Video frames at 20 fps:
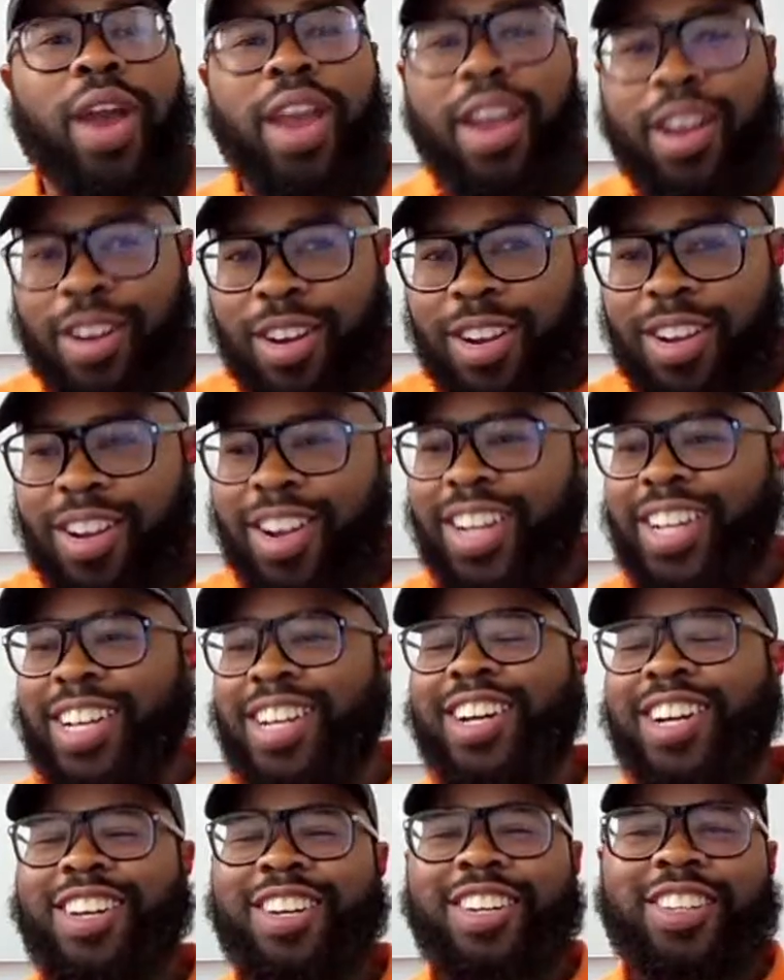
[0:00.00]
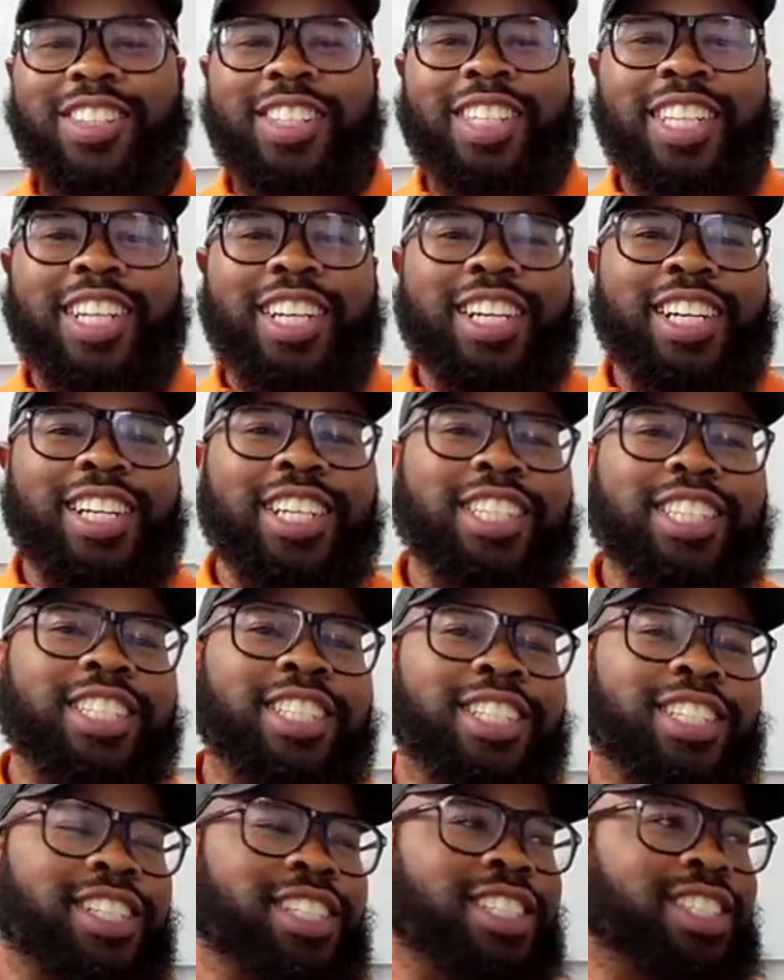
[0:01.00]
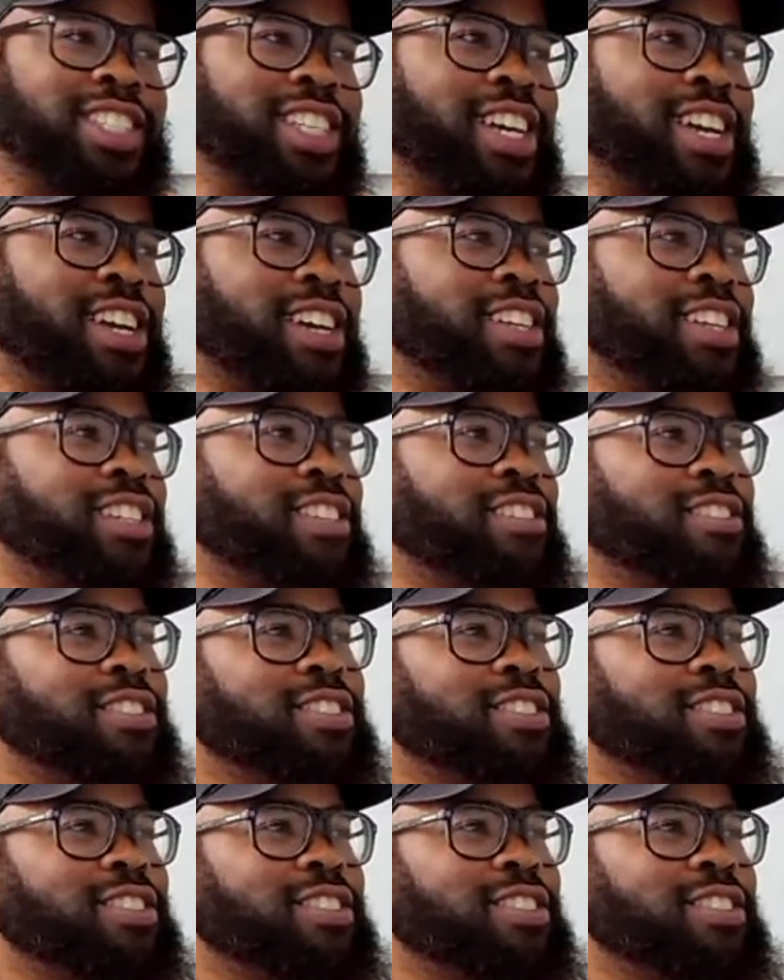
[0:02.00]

aware. You know what I'm saying?